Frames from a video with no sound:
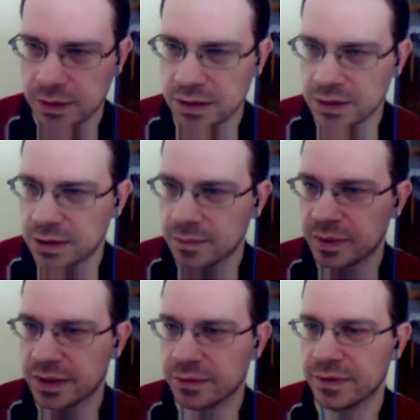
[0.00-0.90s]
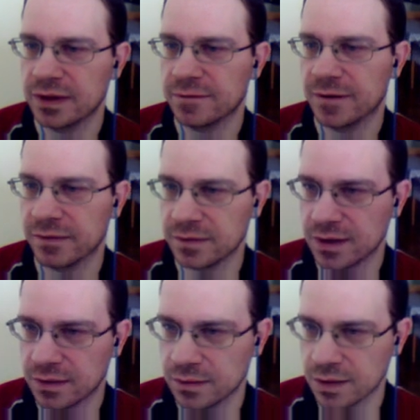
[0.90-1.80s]
He didn't play queen
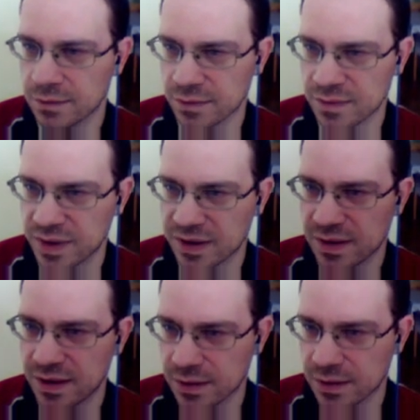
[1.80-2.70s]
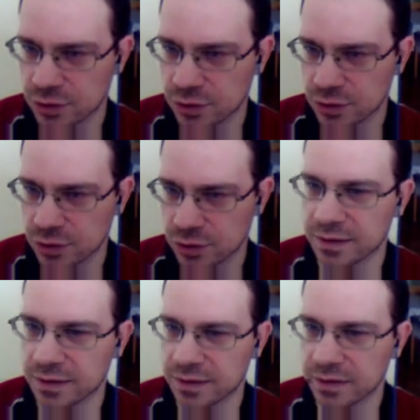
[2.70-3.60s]
d5. This was imprecise. He should play
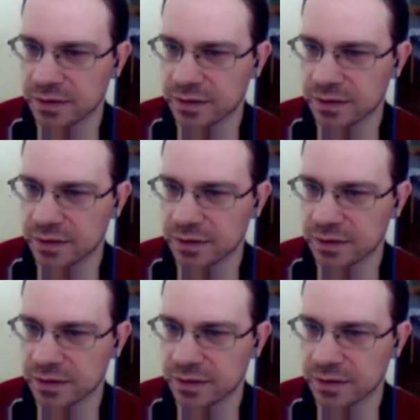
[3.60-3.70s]
queen.